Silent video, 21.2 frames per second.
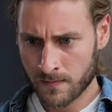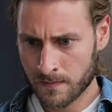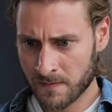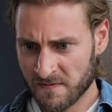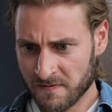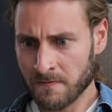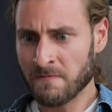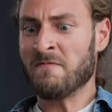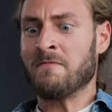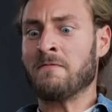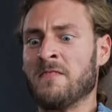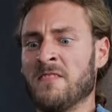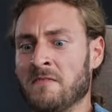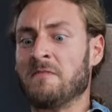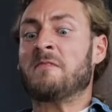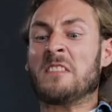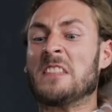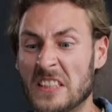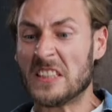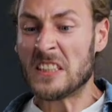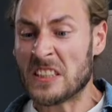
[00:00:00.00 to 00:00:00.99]
show
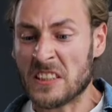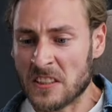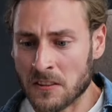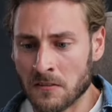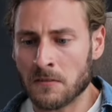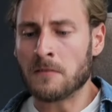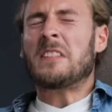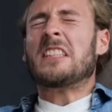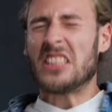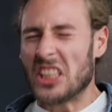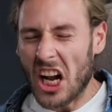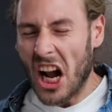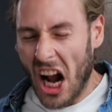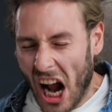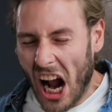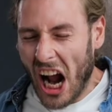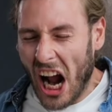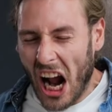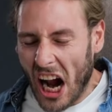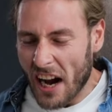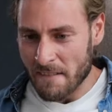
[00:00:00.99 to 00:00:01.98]
your anger during the
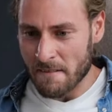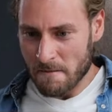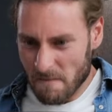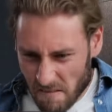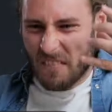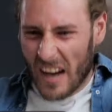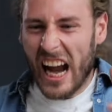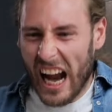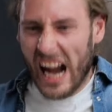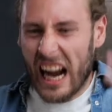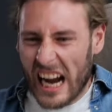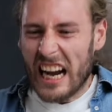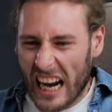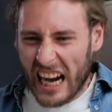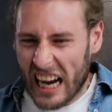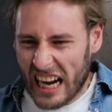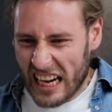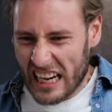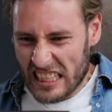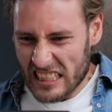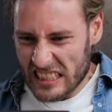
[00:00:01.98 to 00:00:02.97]
discussion. Don't
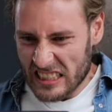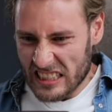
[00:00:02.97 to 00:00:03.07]
try to